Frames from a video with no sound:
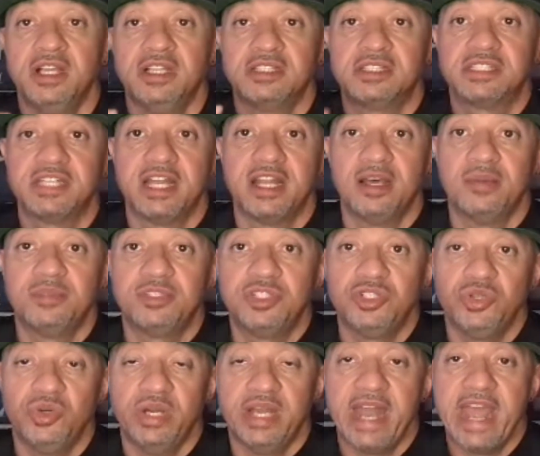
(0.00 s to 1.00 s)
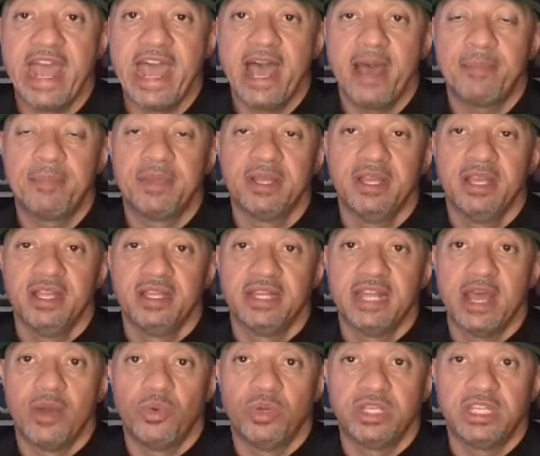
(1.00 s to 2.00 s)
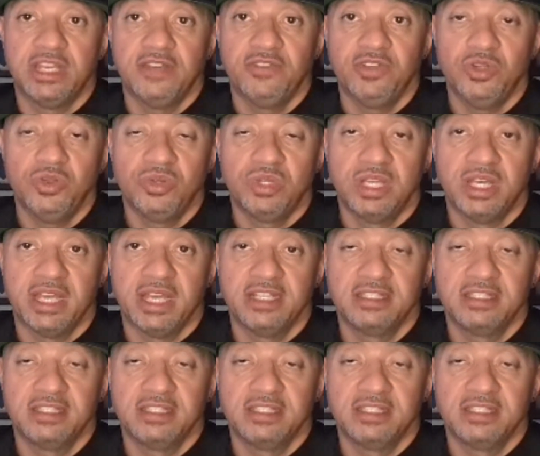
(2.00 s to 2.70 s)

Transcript: set up to an app that would give you the